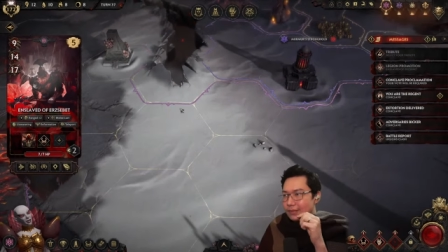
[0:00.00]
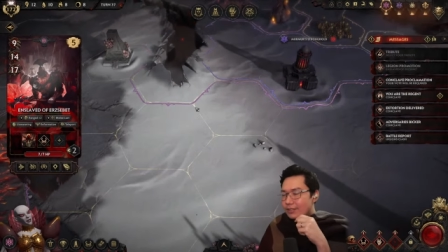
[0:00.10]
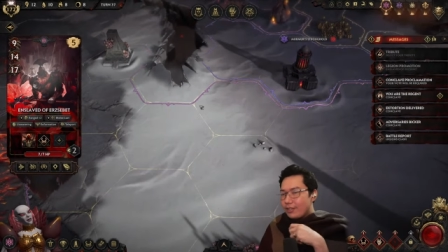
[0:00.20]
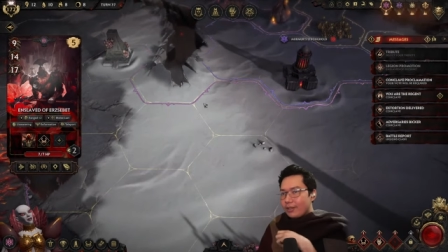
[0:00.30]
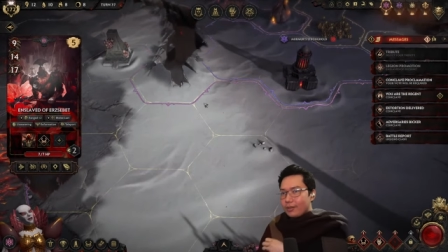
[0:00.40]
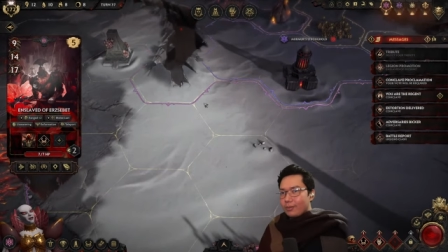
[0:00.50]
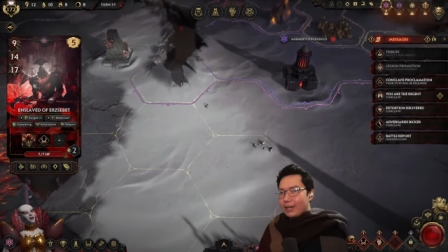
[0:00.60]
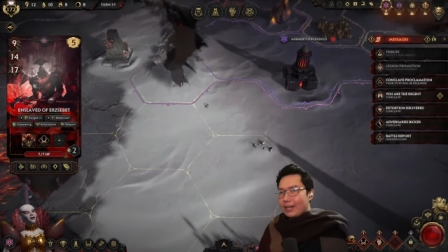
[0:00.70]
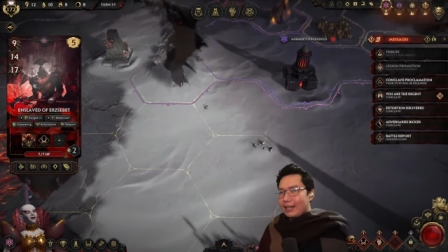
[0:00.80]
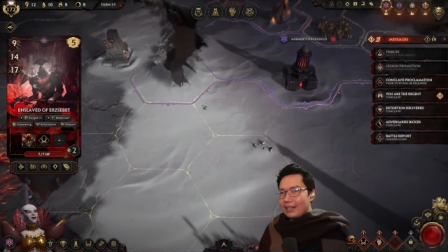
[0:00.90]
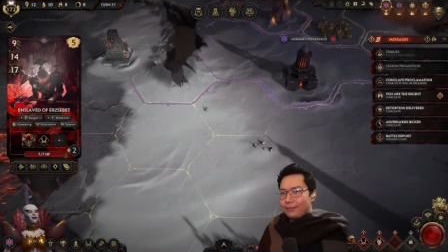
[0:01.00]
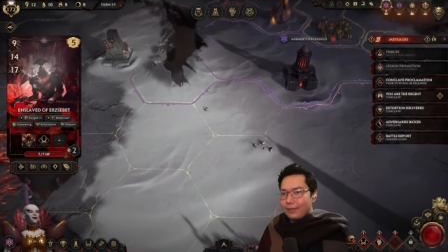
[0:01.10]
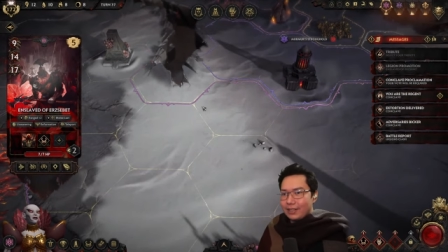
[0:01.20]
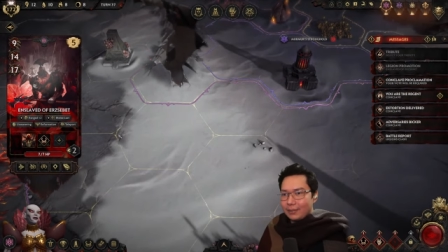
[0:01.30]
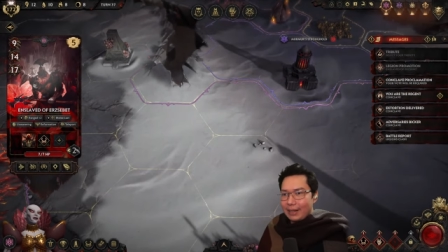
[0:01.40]
So when I get
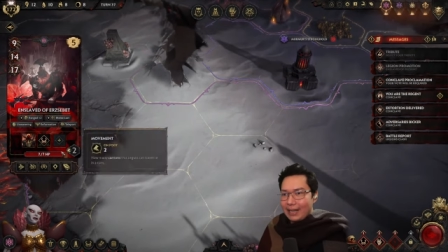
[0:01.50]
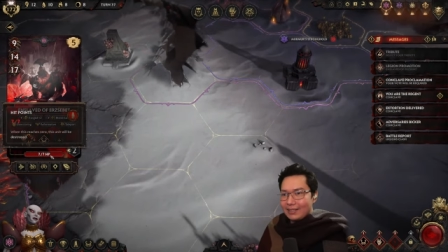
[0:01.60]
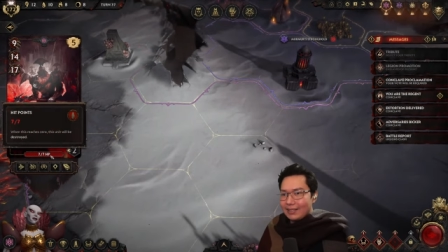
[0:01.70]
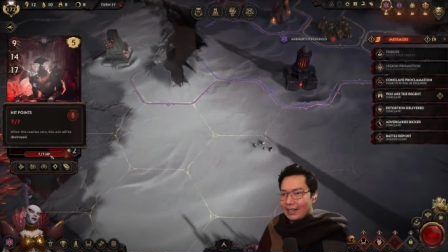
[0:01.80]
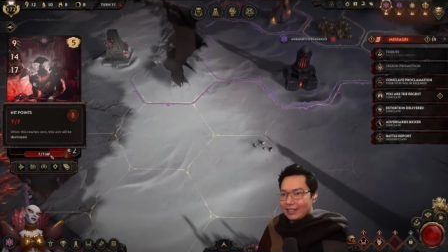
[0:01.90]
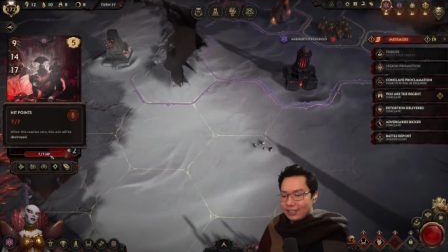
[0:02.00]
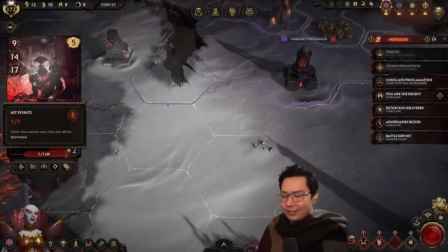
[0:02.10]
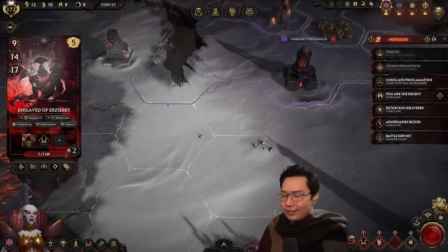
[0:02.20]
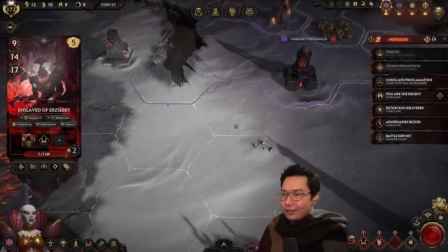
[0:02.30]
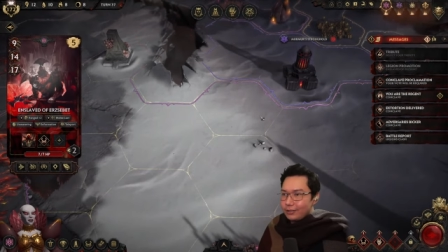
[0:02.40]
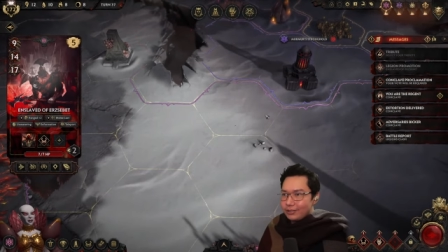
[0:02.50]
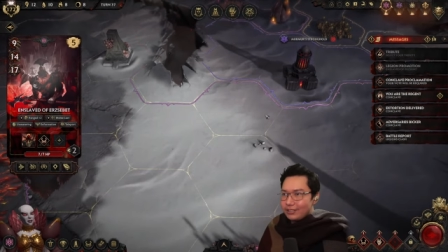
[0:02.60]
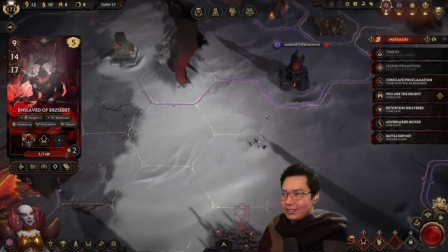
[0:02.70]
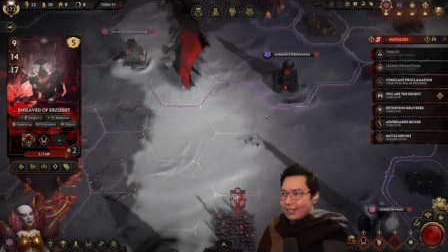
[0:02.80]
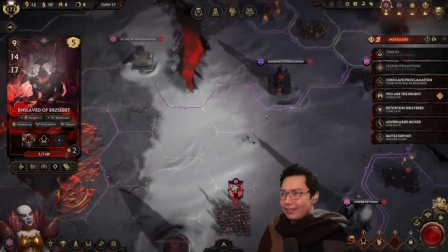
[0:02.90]
Infernal Blasted, I can just lose
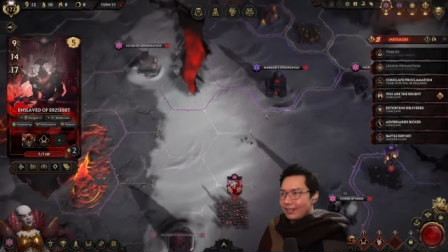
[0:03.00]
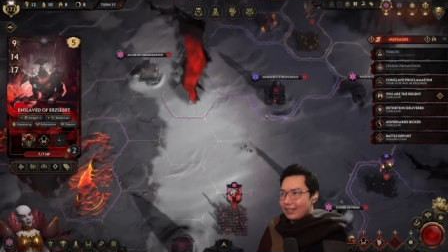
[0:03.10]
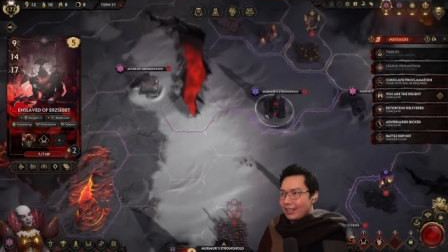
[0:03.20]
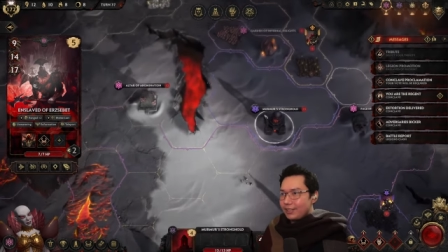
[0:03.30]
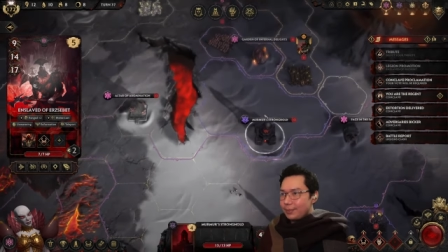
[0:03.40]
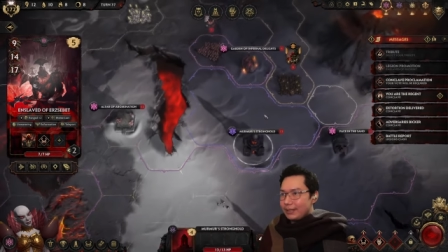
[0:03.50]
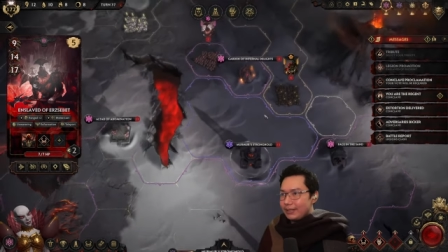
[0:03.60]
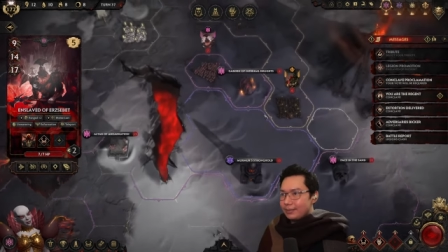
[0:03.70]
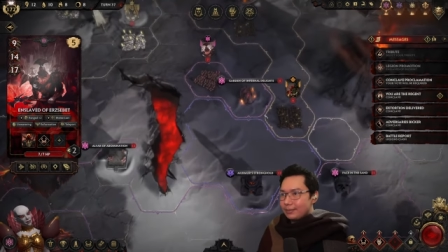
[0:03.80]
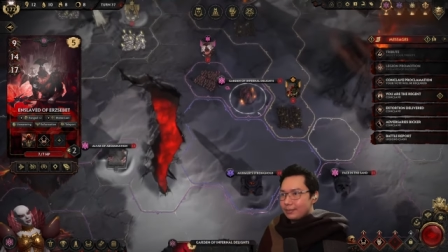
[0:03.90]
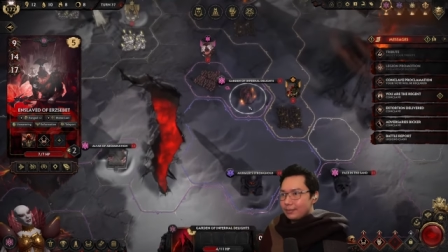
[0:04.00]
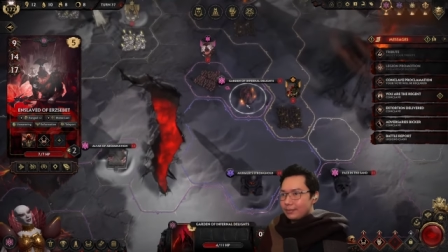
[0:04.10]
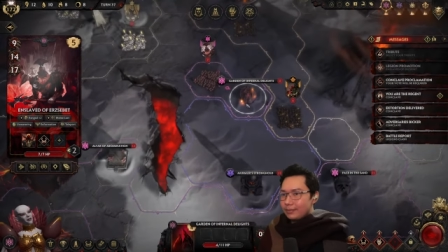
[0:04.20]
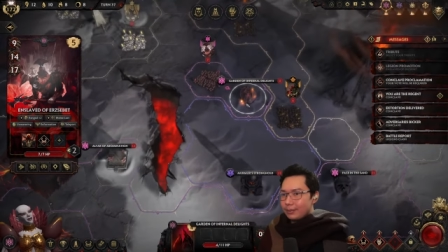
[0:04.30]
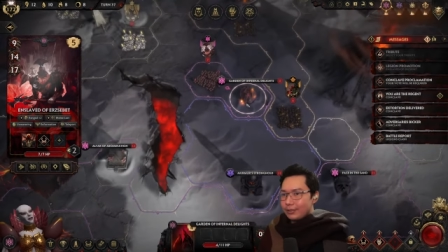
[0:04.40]
seven H P
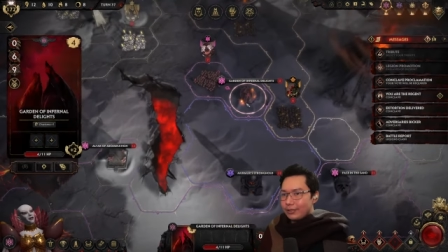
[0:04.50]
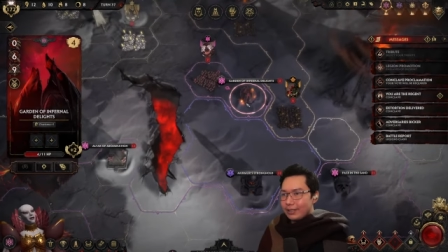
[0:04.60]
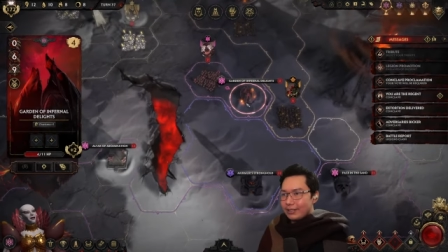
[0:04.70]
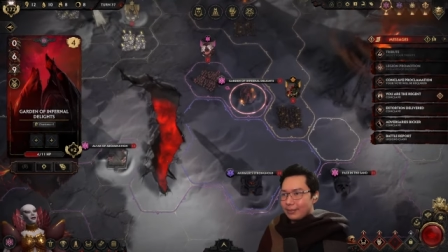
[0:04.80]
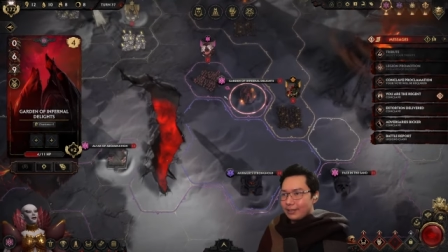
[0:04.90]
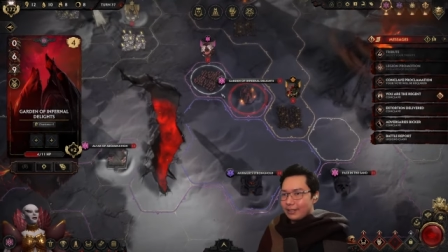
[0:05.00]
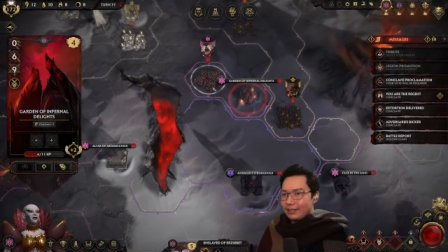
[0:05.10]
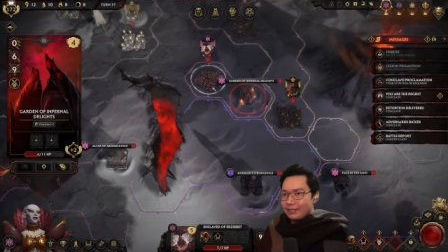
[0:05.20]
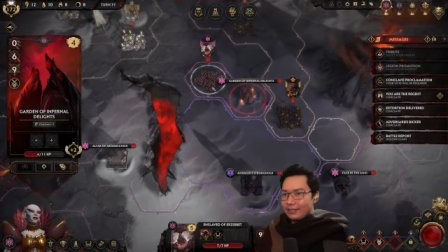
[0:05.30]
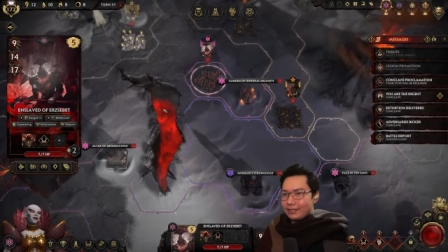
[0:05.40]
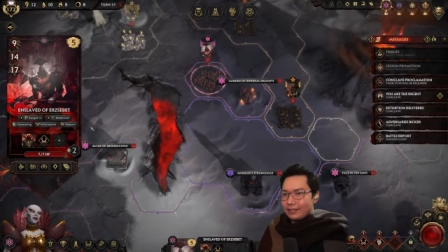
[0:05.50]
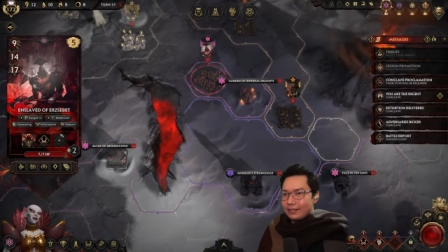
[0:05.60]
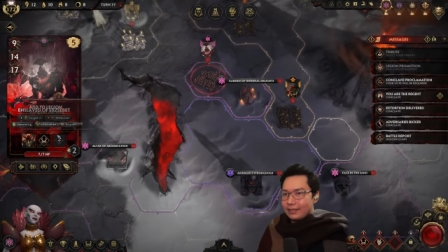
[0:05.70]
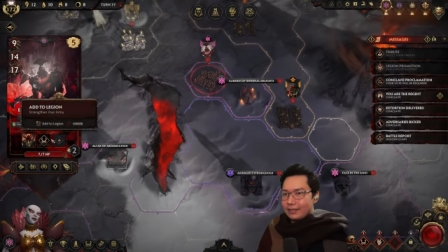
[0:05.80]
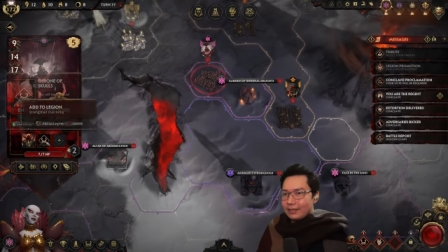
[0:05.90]
from doing some things.
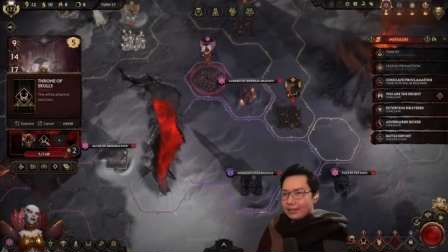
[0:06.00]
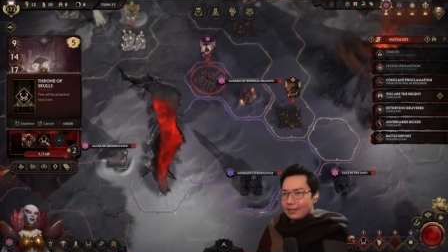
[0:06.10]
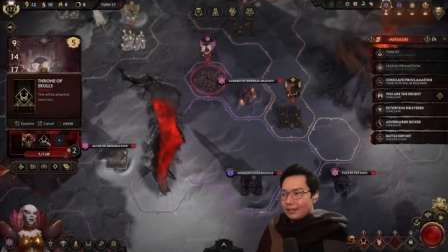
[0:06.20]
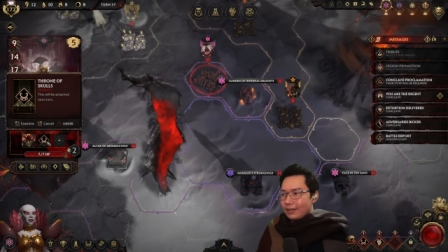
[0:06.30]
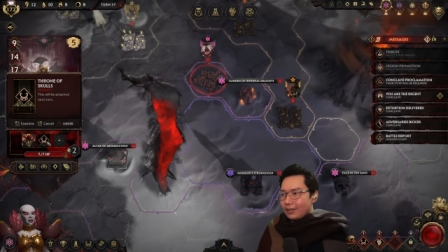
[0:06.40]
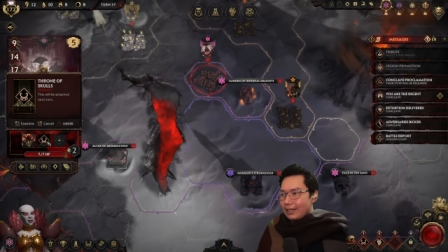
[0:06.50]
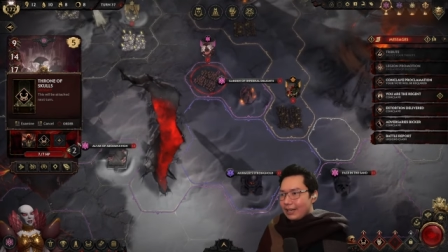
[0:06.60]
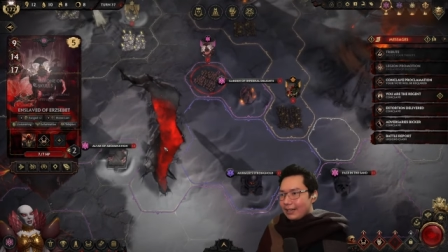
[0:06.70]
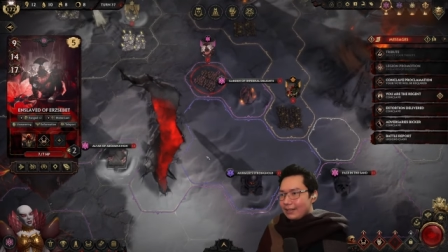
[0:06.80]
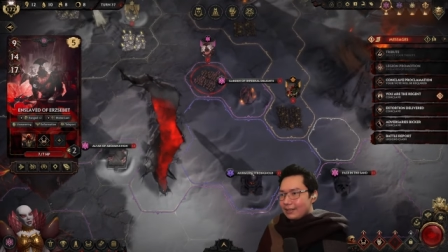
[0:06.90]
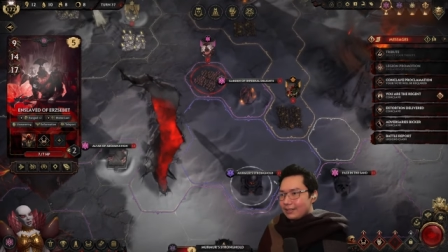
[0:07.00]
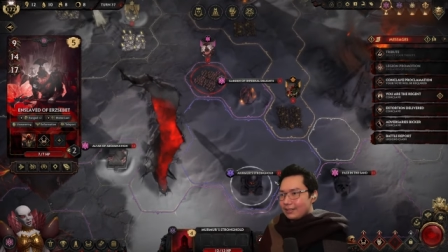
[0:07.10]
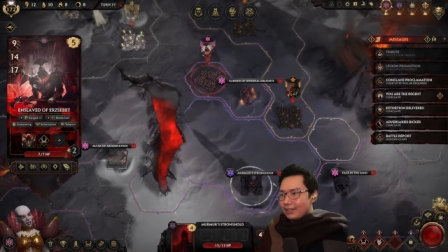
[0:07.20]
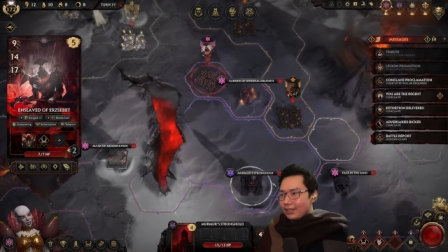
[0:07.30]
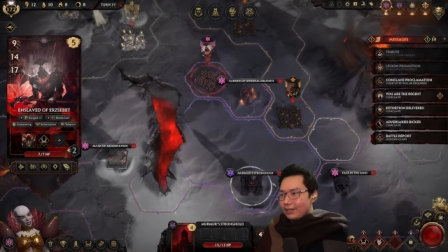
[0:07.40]
Okay,
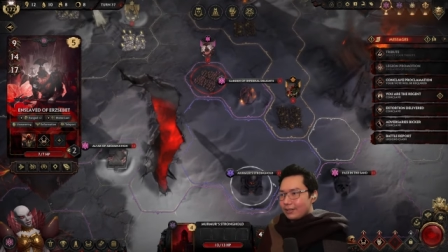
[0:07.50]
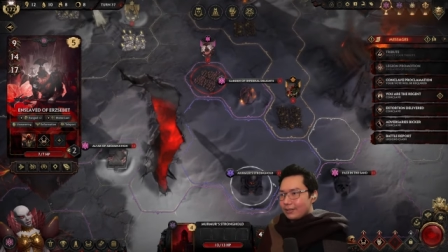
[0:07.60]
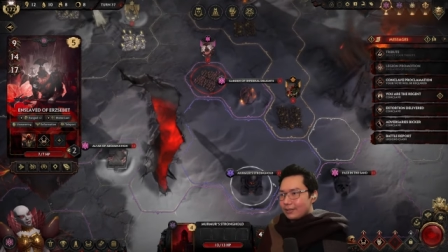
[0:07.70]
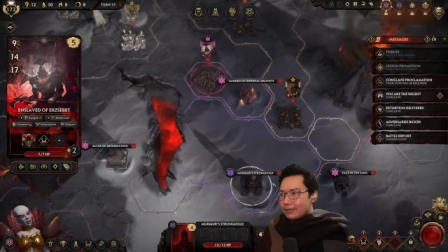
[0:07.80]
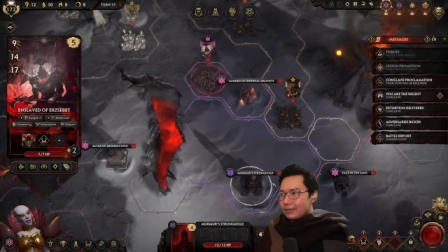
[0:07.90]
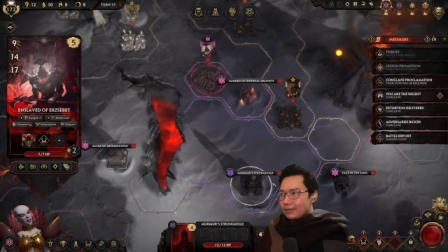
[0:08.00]
so...